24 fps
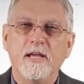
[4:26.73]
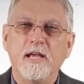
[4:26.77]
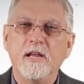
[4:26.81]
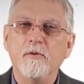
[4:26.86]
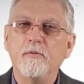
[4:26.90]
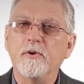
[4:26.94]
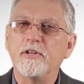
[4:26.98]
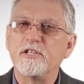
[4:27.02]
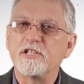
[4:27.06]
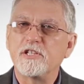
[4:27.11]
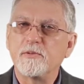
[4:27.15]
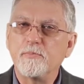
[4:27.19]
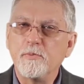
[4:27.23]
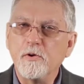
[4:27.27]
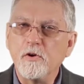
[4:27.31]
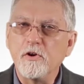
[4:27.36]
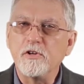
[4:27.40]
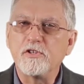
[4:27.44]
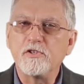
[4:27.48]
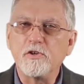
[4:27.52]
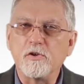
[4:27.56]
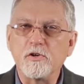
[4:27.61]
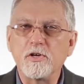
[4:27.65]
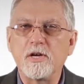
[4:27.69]
in which
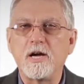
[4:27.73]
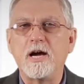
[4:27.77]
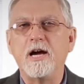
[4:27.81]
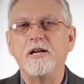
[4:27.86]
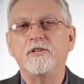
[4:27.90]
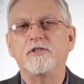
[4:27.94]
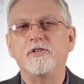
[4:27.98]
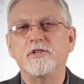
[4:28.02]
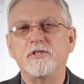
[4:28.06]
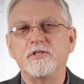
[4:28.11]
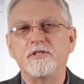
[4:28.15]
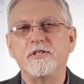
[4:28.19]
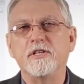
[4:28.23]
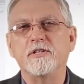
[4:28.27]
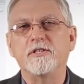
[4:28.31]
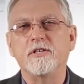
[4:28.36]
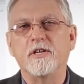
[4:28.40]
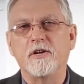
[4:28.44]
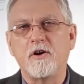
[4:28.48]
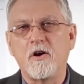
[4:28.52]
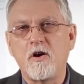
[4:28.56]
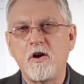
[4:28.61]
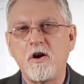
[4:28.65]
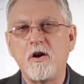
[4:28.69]
spiritual
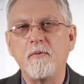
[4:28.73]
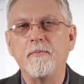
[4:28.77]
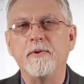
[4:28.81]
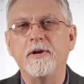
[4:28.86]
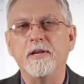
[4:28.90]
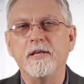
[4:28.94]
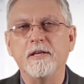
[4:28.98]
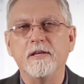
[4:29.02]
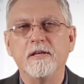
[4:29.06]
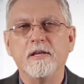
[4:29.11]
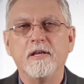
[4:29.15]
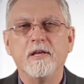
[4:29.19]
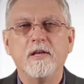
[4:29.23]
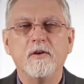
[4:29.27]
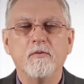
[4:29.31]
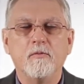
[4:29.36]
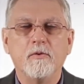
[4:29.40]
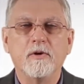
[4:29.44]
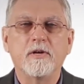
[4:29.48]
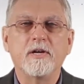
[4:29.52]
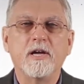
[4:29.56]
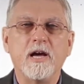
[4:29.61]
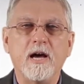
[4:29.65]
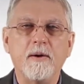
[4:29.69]
consciousness and harmony
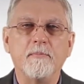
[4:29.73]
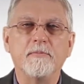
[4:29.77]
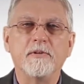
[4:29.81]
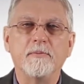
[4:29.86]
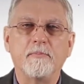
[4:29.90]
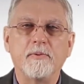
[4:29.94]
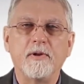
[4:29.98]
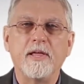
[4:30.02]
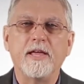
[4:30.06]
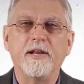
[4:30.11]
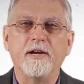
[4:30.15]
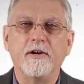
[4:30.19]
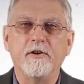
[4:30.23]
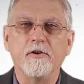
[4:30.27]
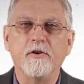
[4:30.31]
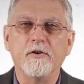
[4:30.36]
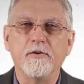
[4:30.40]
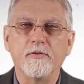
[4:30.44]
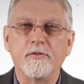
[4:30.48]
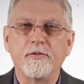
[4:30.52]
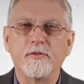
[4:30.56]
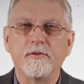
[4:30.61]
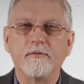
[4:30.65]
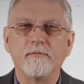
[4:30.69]
will come to planet
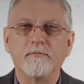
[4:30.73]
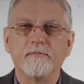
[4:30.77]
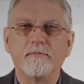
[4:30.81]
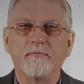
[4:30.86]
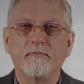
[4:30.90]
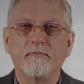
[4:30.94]
Earth.